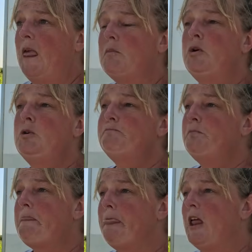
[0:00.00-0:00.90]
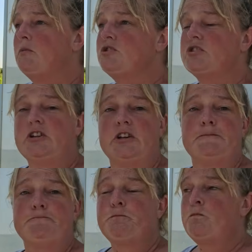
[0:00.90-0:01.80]
But I'm just gonna
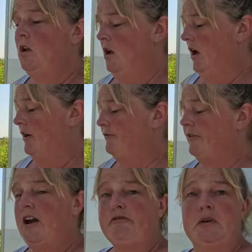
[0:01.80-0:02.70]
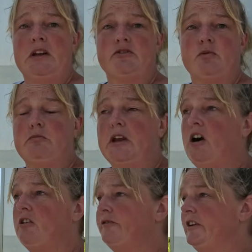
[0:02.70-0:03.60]
have 5 minutes with my
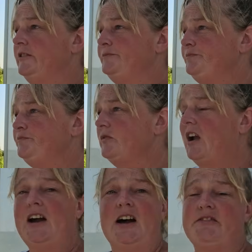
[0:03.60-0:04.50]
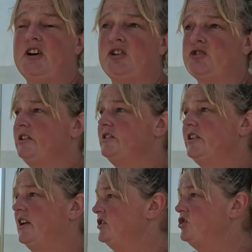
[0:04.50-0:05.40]
coffee. I can't have a hot drink
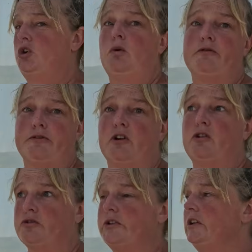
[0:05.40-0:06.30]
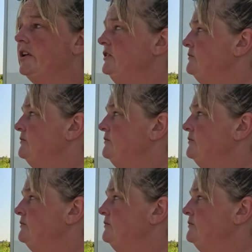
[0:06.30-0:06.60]
today, it's too hot for a hot drink.